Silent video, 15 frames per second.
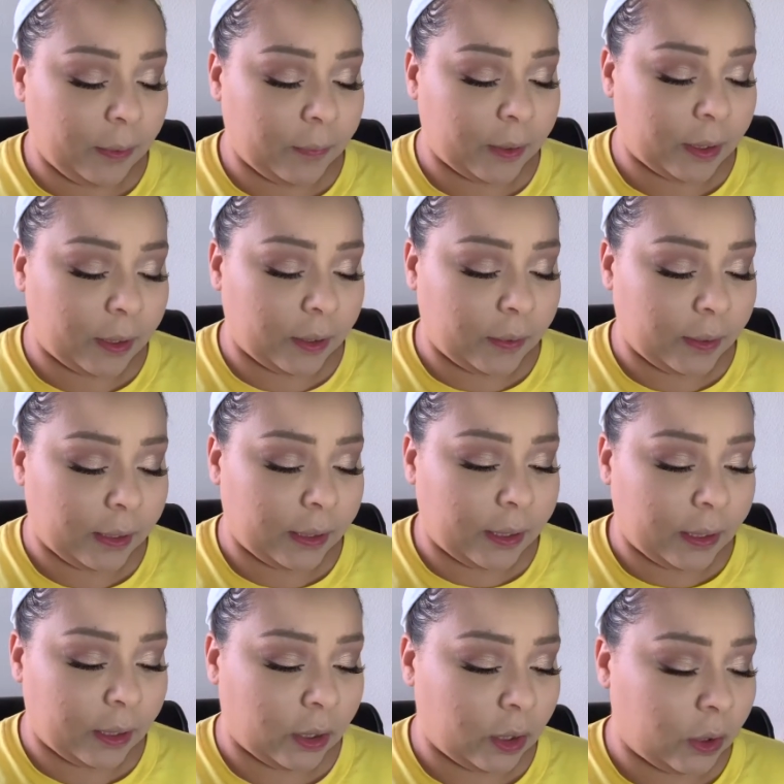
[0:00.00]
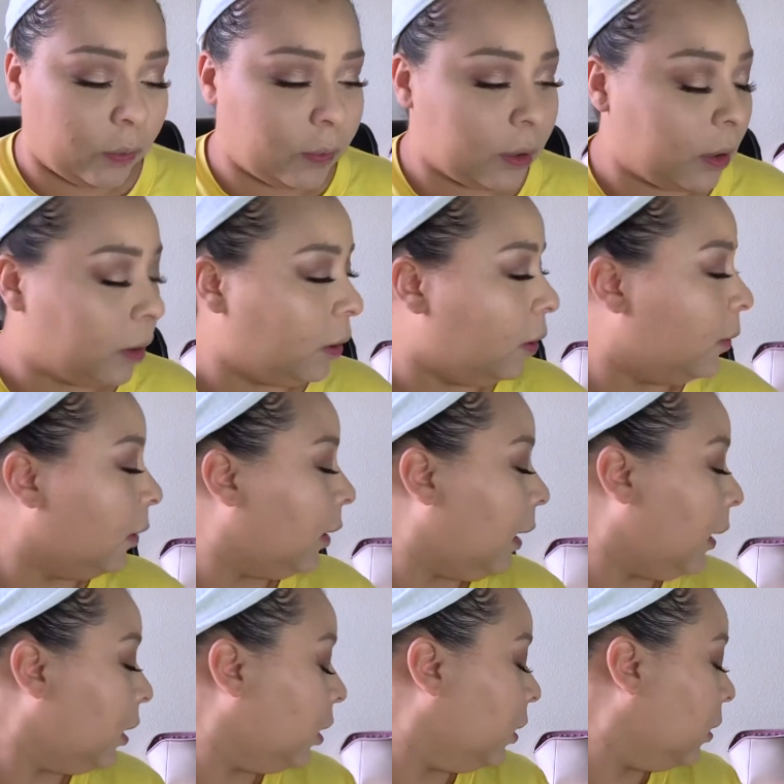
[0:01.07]
we're gonna go ahead and coat our lower
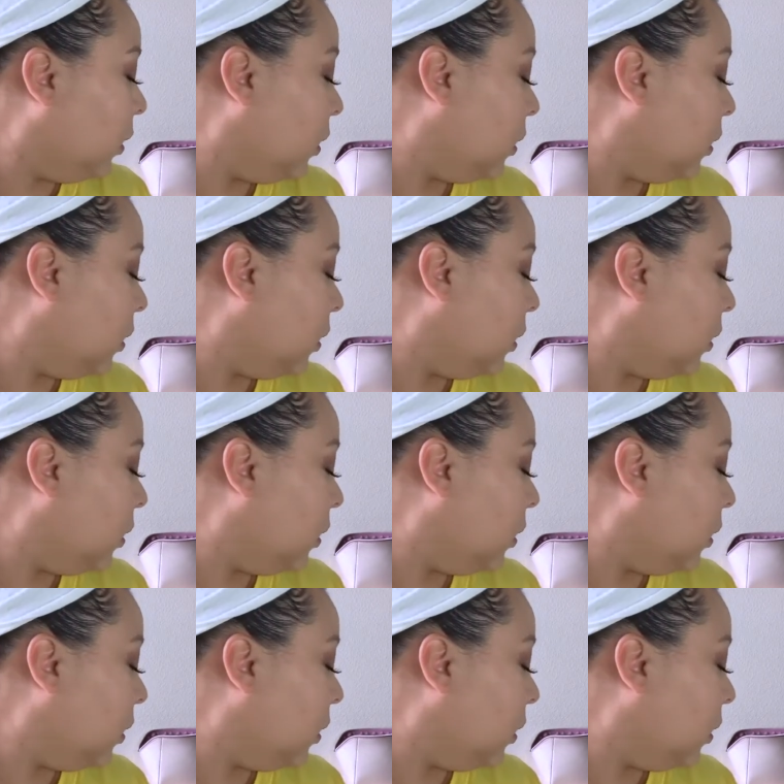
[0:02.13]
lashes.